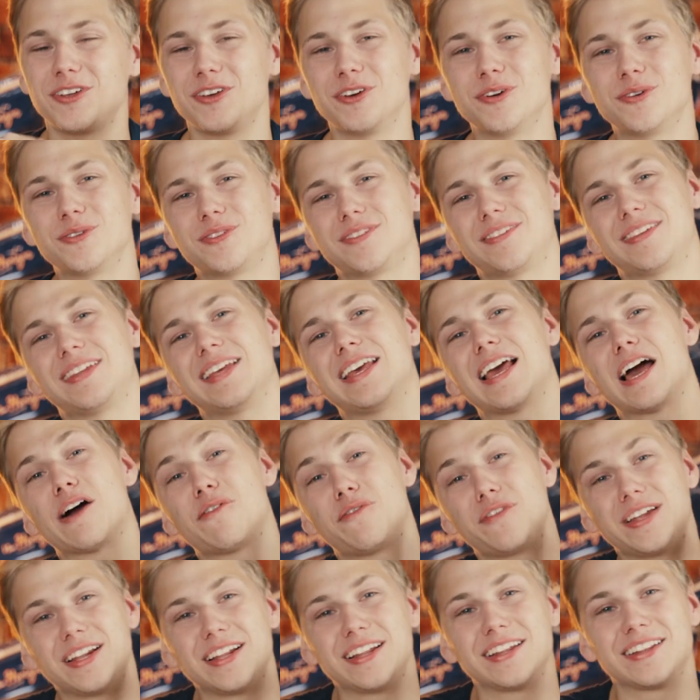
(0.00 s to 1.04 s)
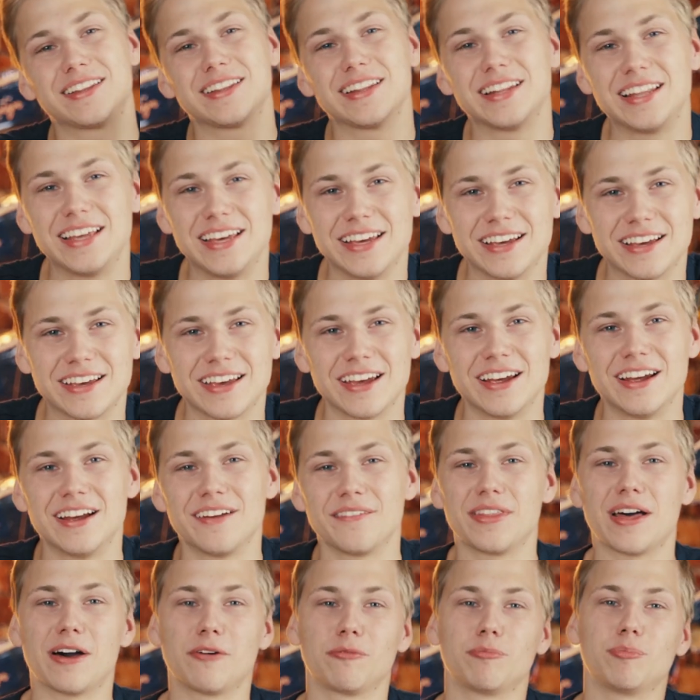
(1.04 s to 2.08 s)
to use the affiliate link
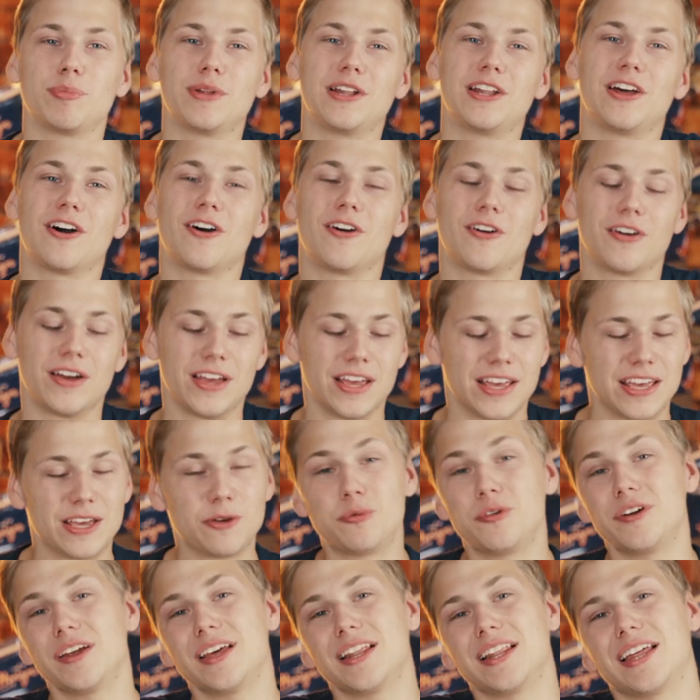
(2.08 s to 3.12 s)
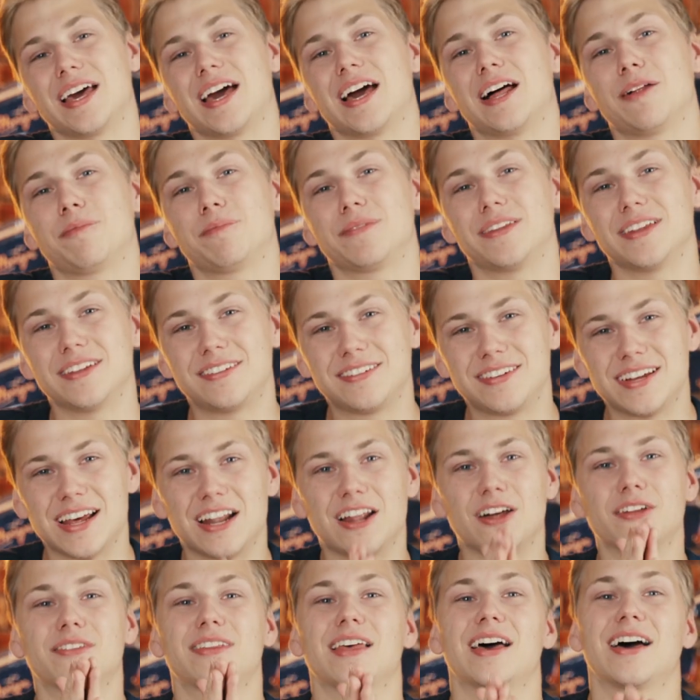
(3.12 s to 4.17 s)
down below. It really helped this
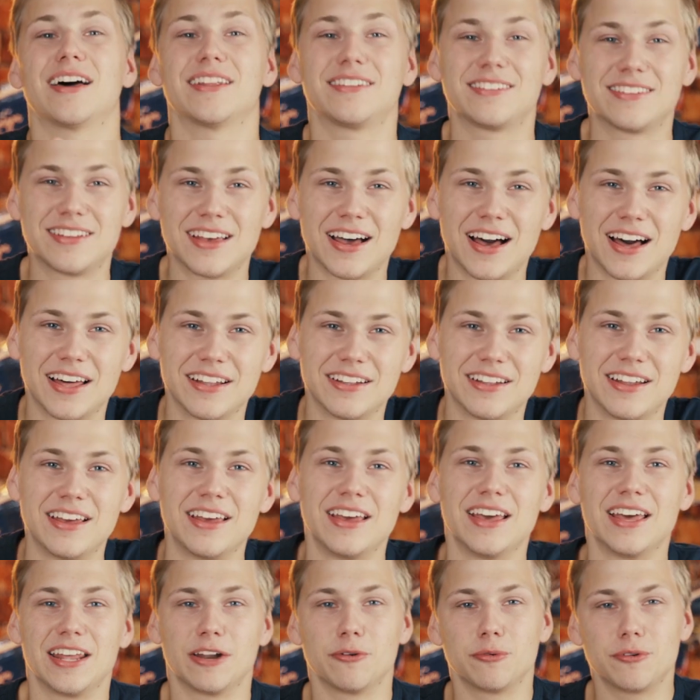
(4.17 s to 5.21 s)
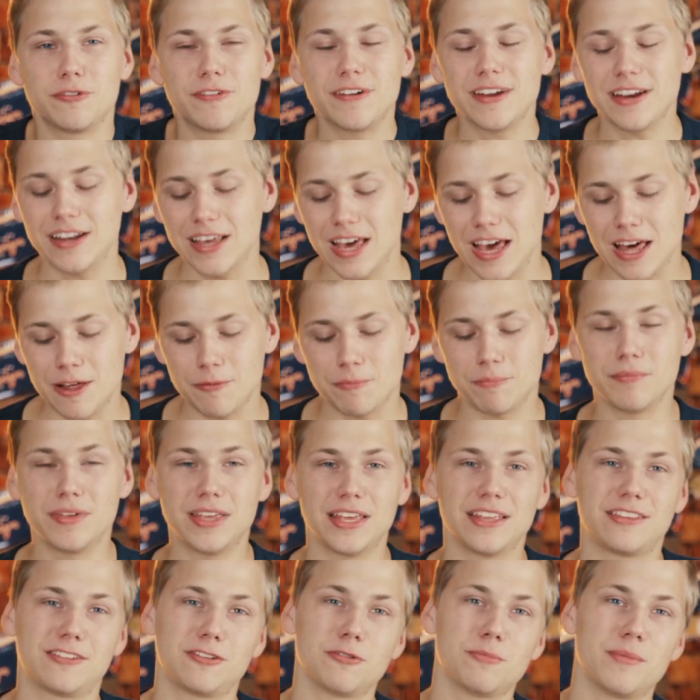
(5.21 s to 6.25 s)
channel out a ton. It will really help
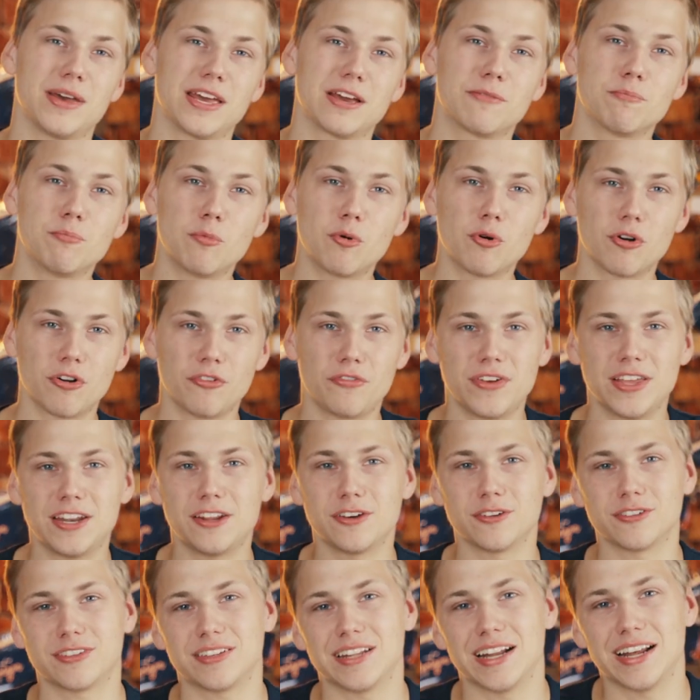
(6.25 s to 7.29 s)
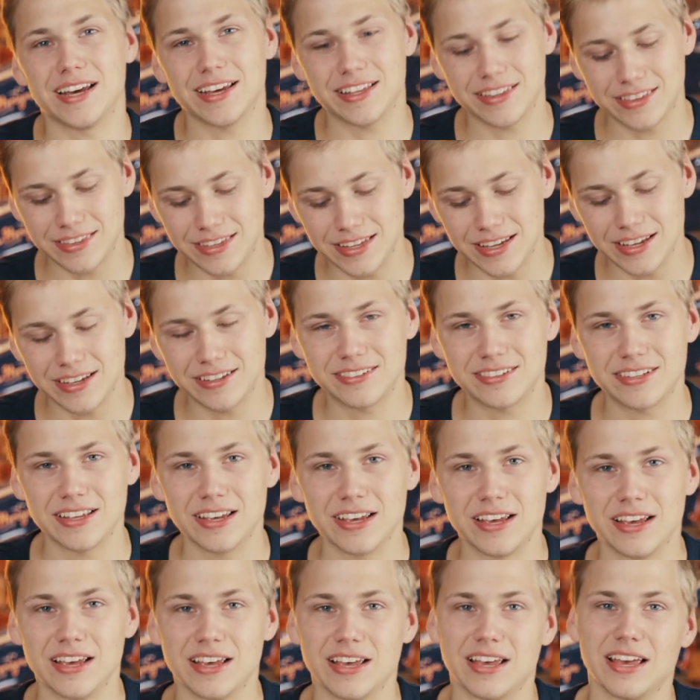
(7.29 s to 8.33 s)
me to make more videos like this
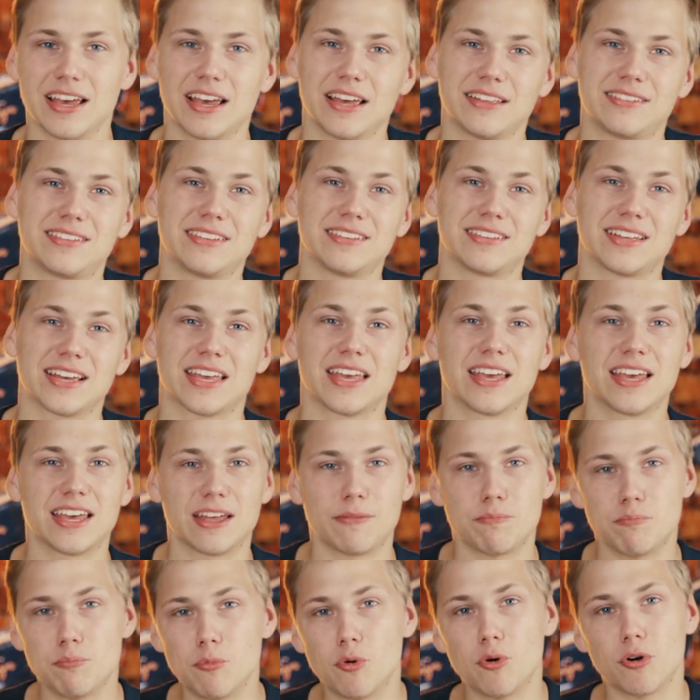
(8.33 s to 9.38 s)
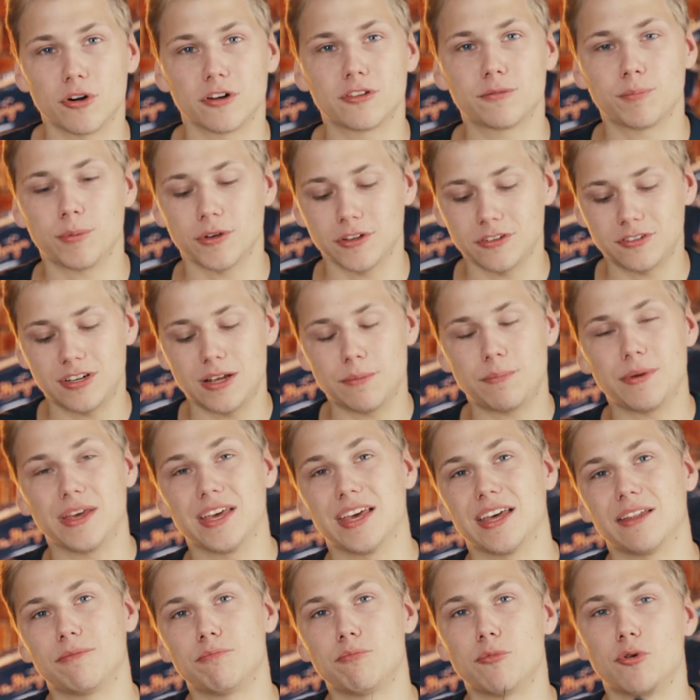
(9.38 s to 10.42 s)
since I can get more sponsorship
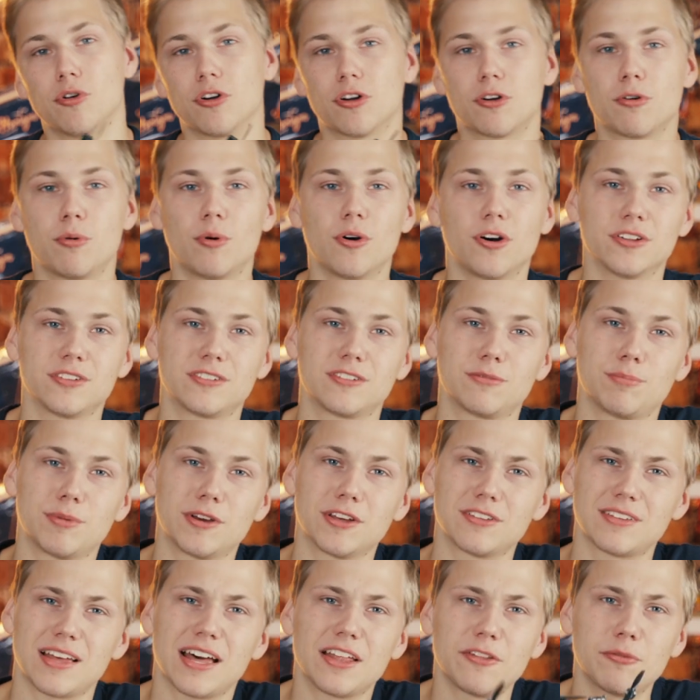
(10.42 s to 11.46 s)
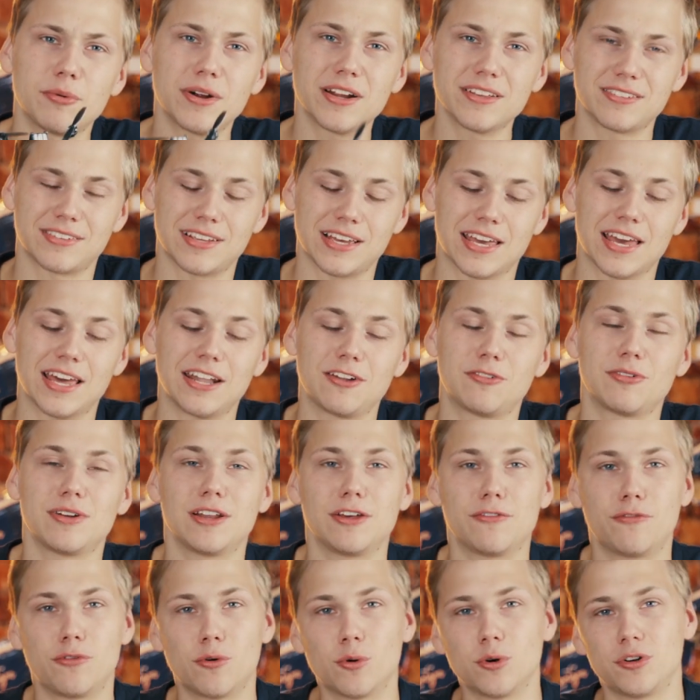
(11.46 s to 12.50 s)
and get more quads, because otherwise I can't
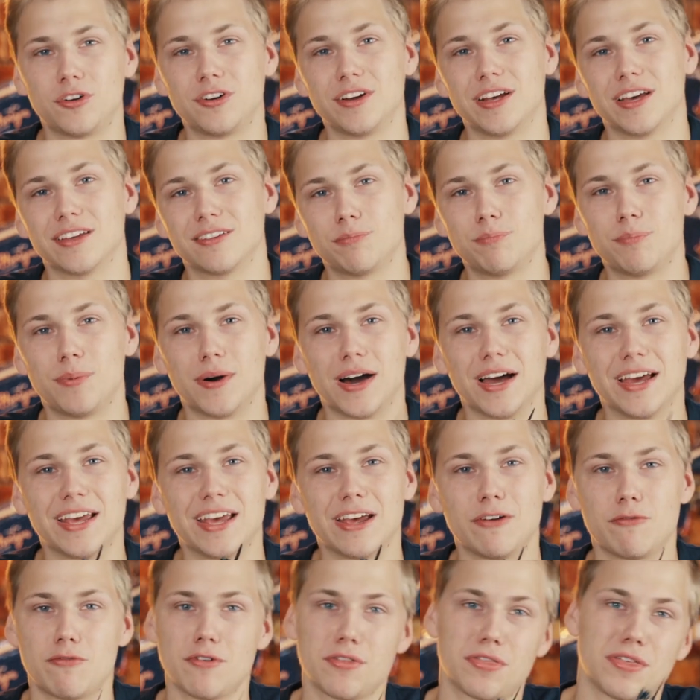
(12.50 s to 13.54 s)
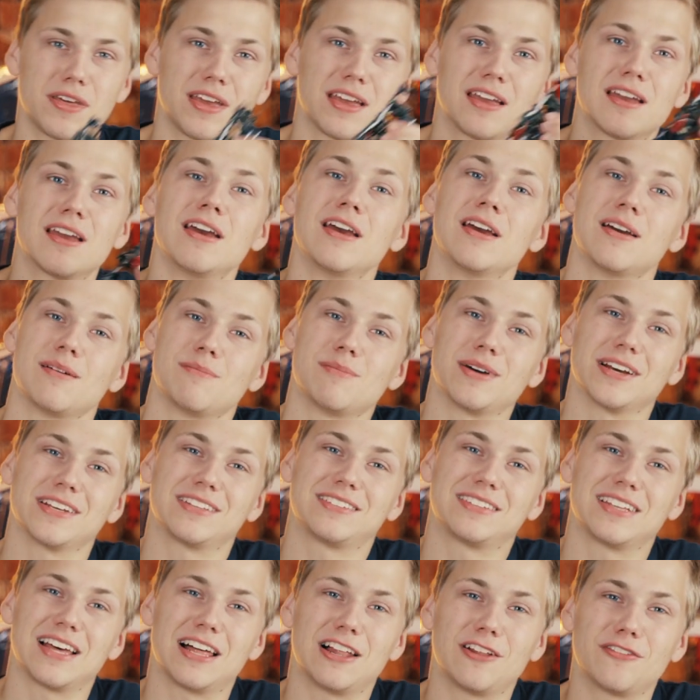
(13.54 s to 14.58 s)
really afford to just buy everything
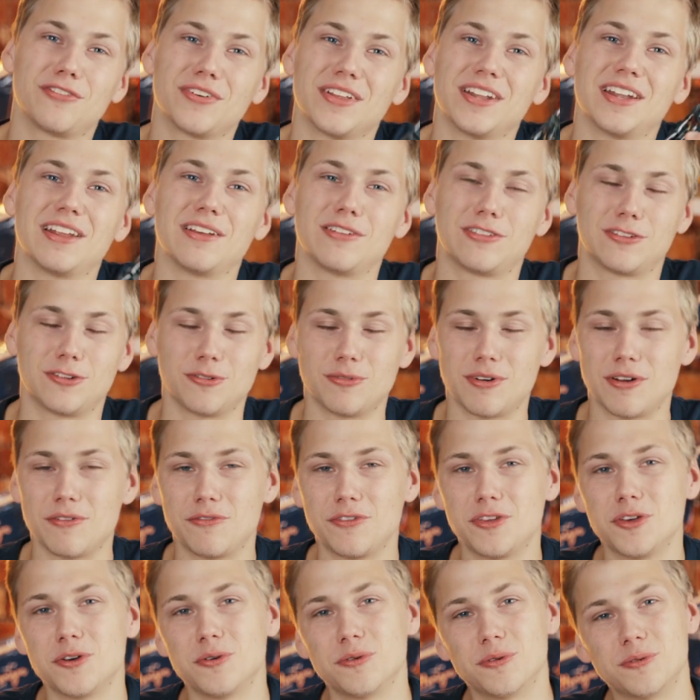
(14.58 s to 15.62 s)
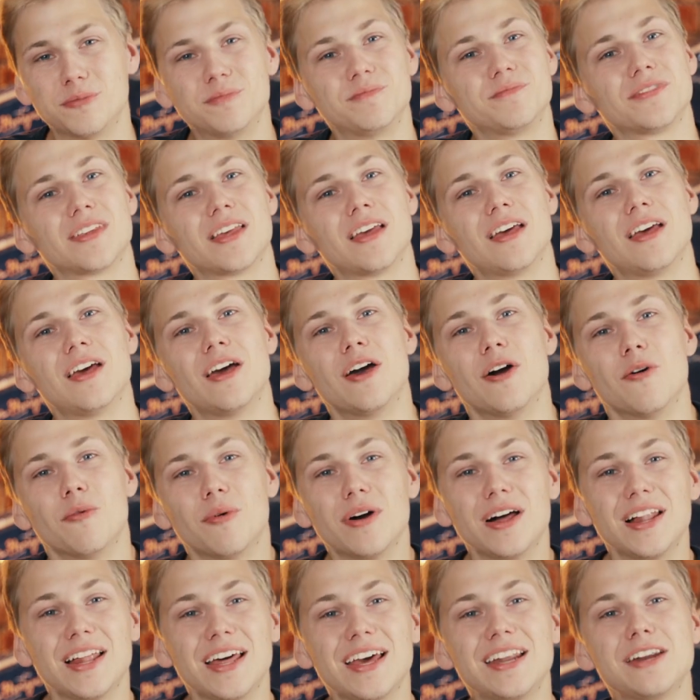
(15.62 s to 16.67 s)
myself and to review.
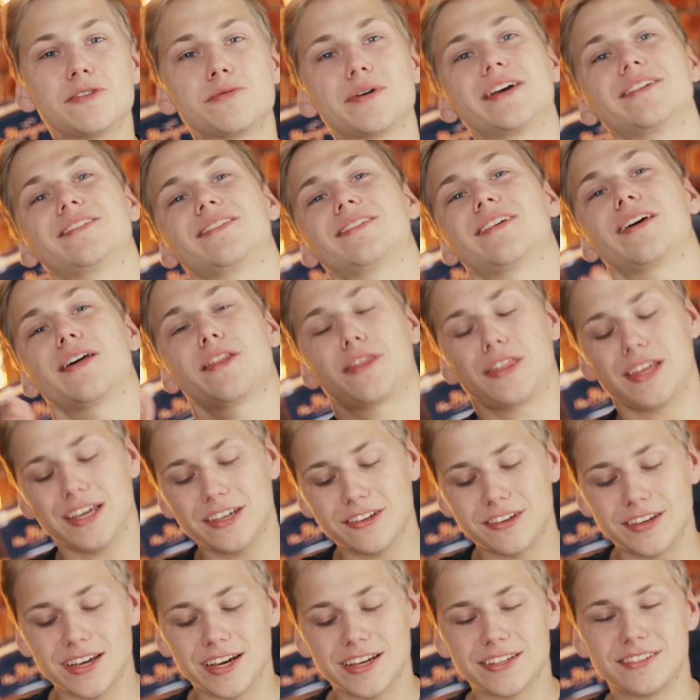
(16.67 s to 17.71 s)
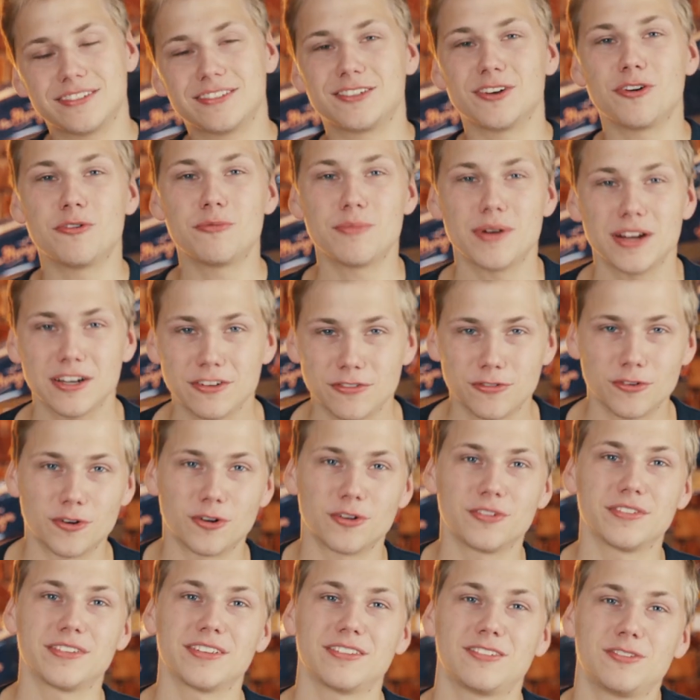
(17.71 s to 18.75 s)
Well, anyways, thank you guys so much for
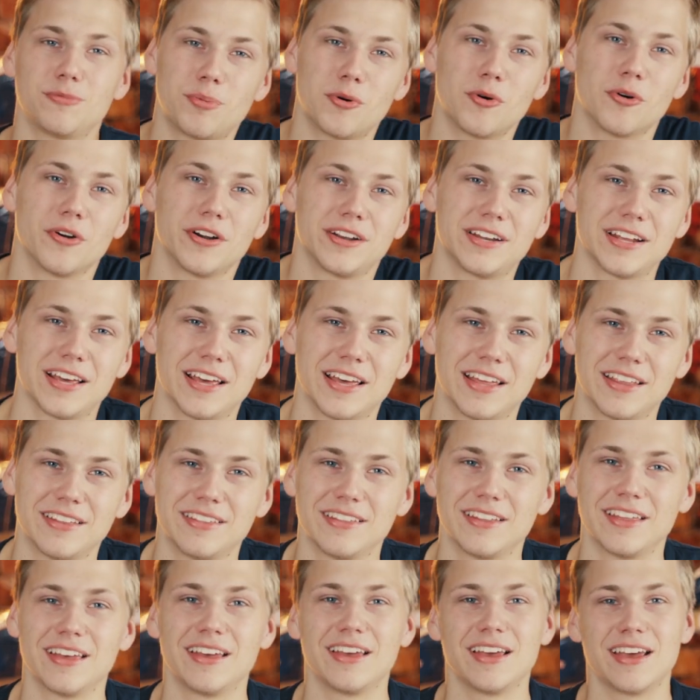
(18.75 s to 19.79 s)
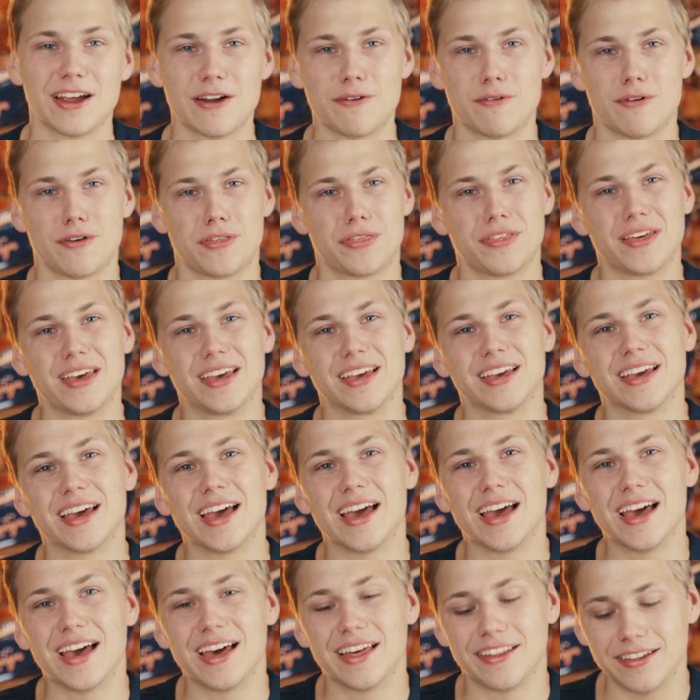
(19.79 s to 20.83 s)
all the support and everything,
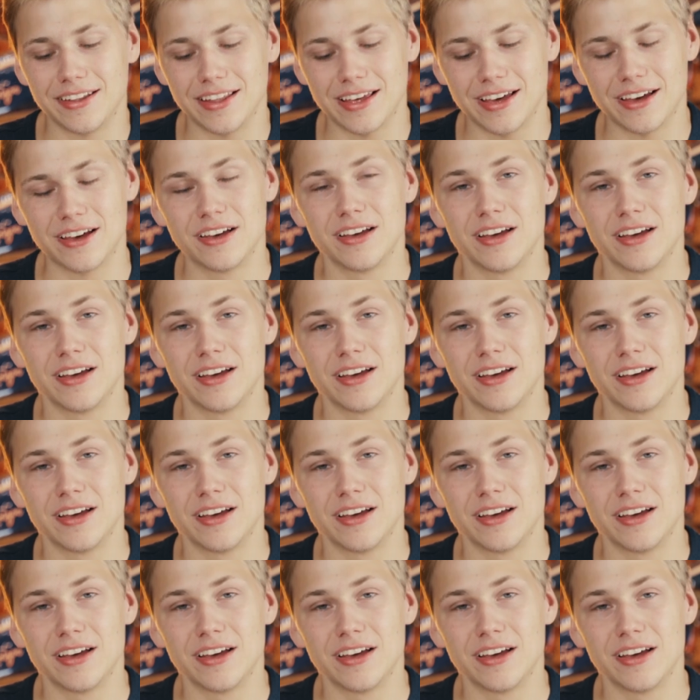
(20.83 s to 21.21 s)
and